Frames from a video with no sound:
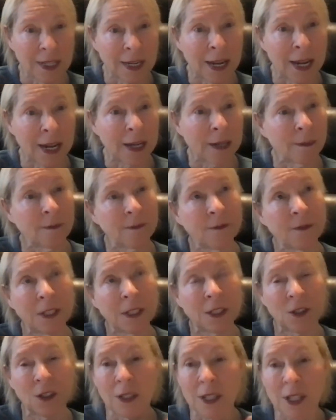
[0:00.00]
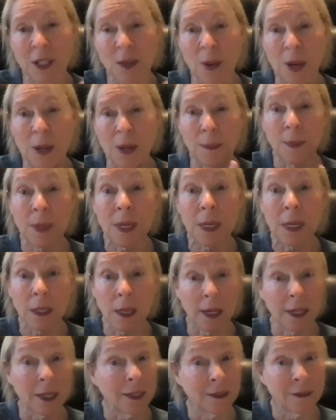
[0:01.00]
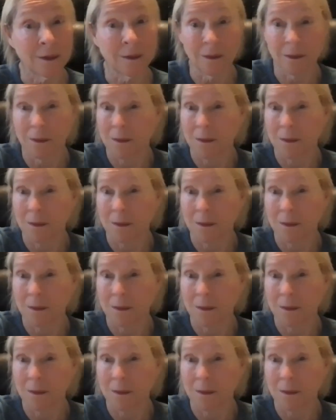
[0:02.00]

Again, fiction is my beat. I didn't